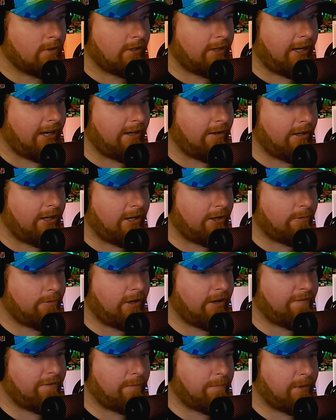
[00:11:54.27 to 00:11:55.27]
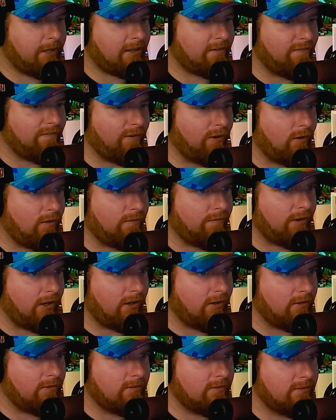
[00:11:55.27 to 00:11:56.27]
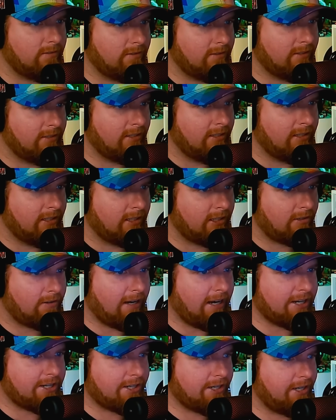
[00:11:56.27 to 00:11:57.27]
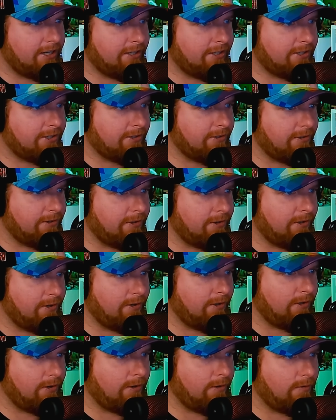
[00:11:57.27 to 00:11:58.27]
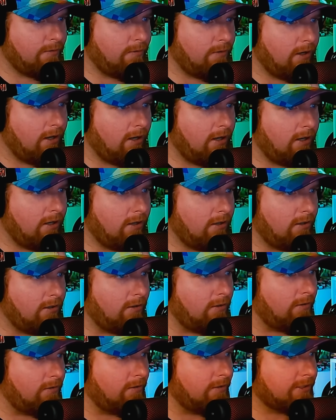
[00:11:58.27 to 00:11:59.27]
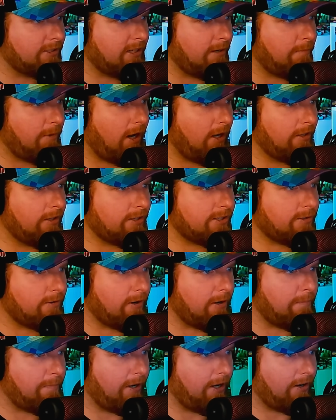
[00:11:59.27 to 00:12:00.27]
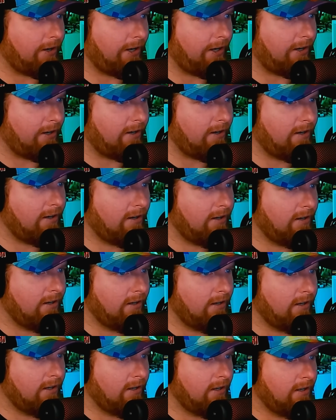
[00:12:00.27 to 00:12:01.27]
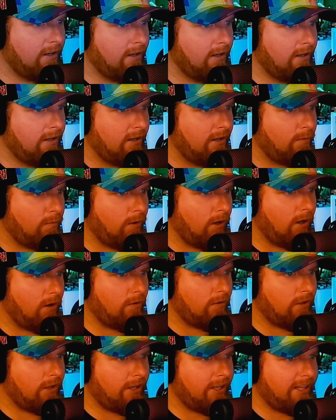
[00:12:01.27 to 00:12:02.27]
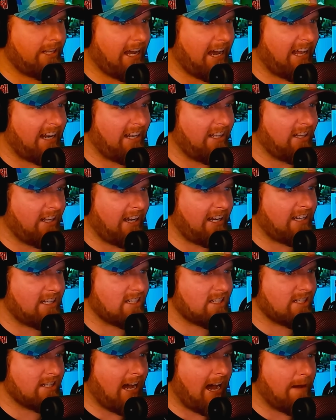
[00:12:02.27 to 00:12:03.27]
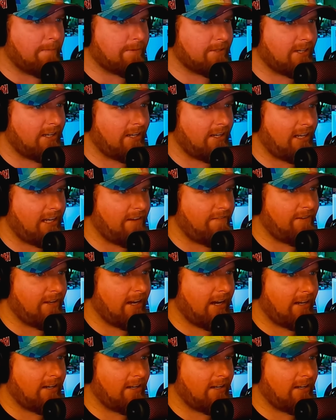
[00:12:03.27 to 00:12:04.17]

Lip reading: Okay, here we have a big Volvo crashing into, whoa, some other sort of barrier. Whoa, look at that. It like stops it even on,